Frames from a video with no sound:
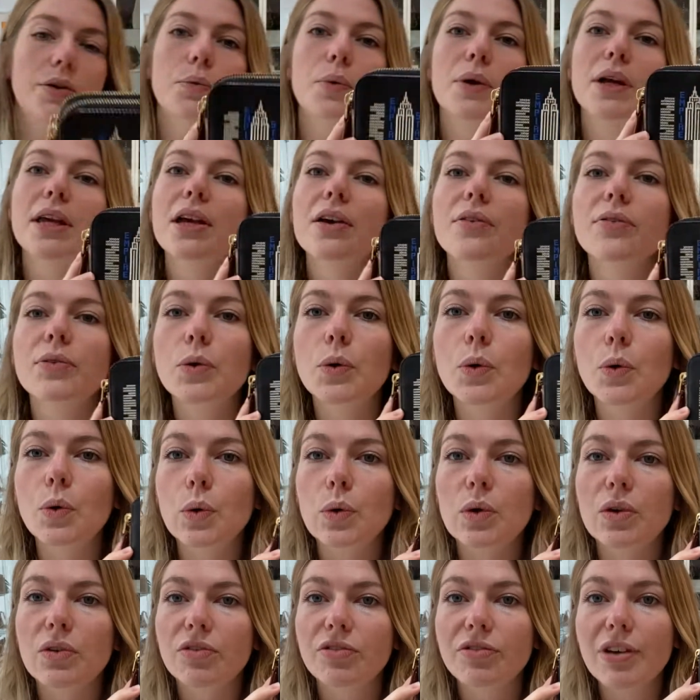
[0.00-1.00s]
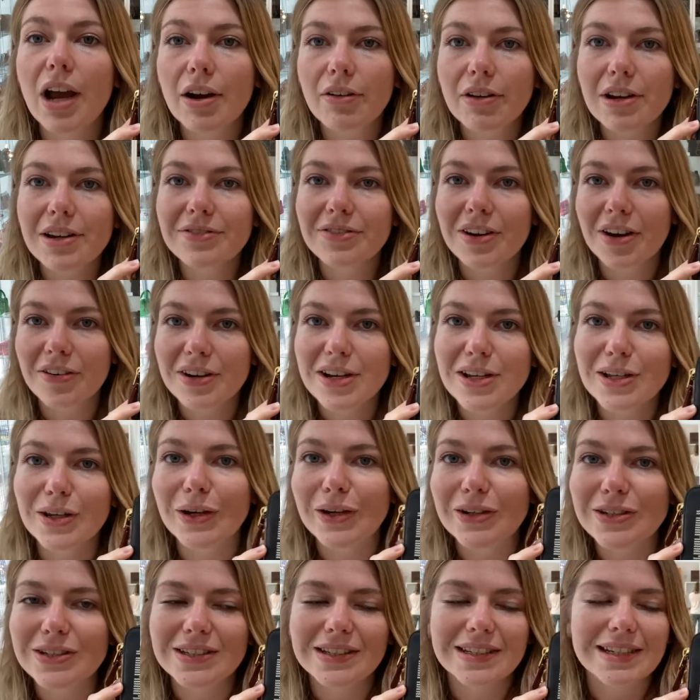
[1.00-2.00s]
we have called very, very
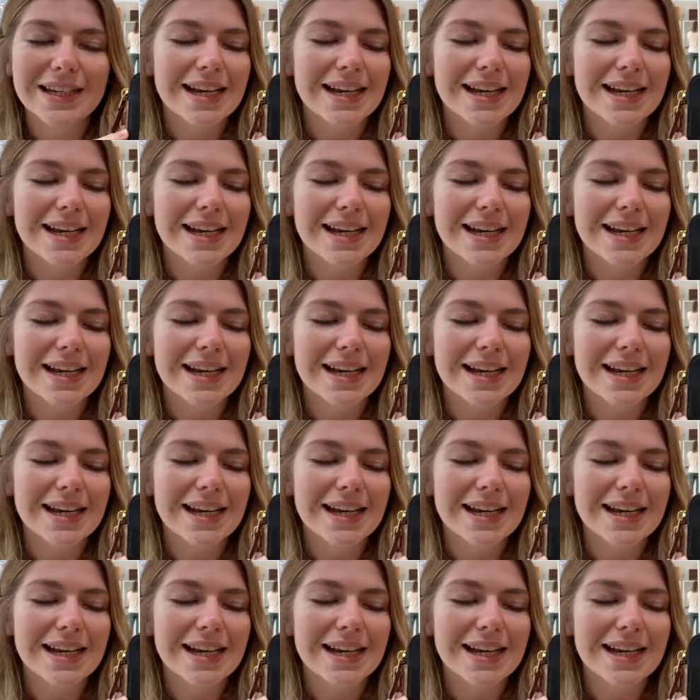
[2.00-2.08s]
good.